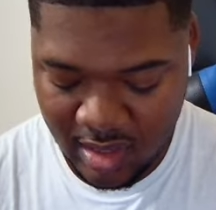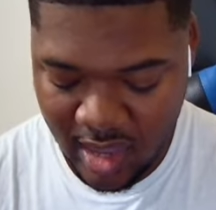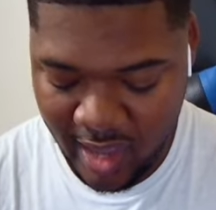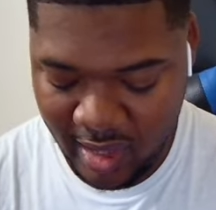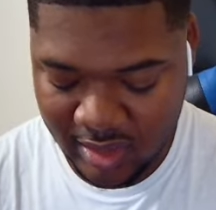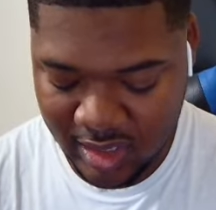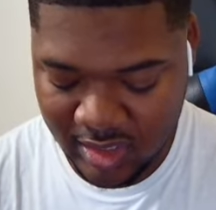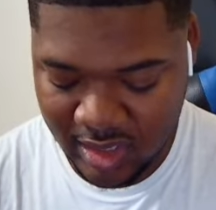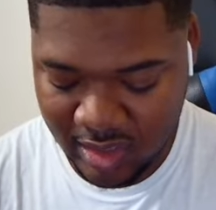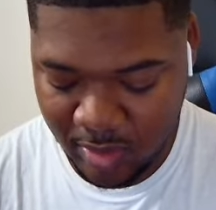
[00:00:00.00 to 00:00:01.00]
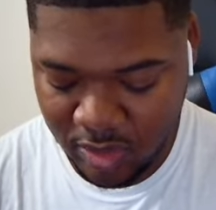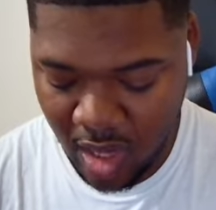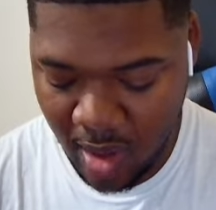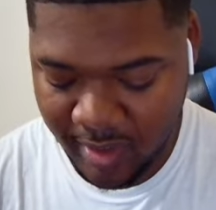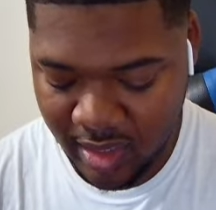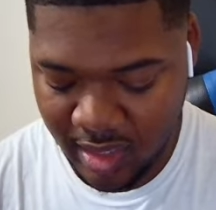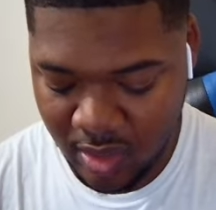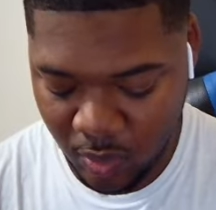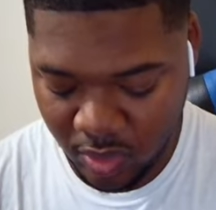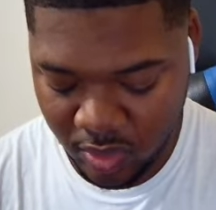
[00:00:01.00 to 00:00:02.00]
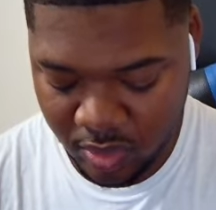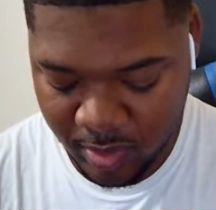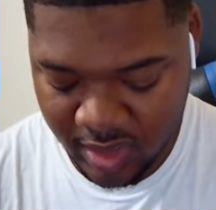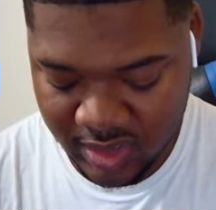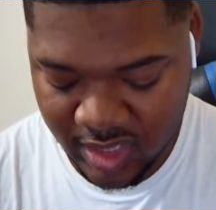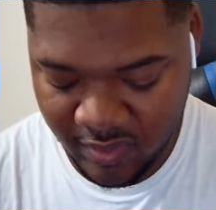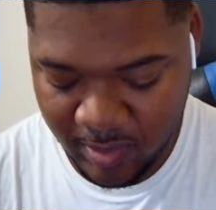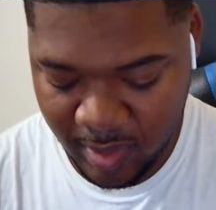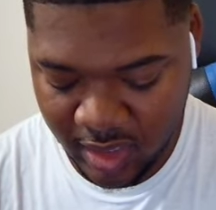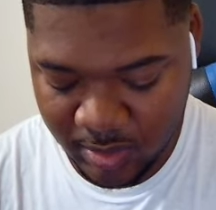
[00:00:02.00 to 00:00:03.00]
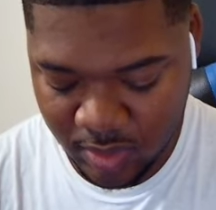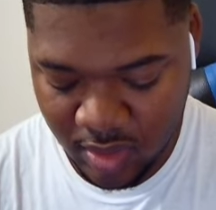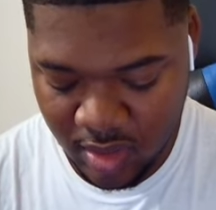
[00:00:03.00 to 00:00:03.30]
I ain't gonna say it's like the most common thing in the world, but it's definitely possible.